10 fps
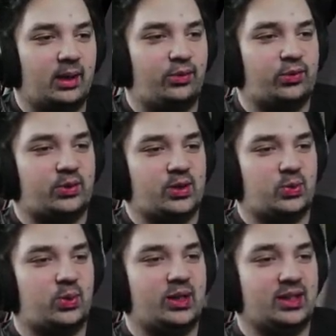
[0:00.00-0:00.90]
A fresh
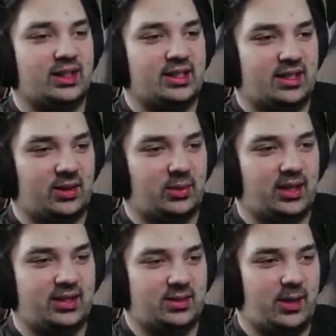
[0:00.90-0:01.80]
wheel in this thing when he
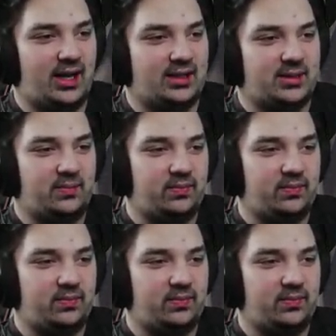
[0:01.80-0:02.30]
gets smacked.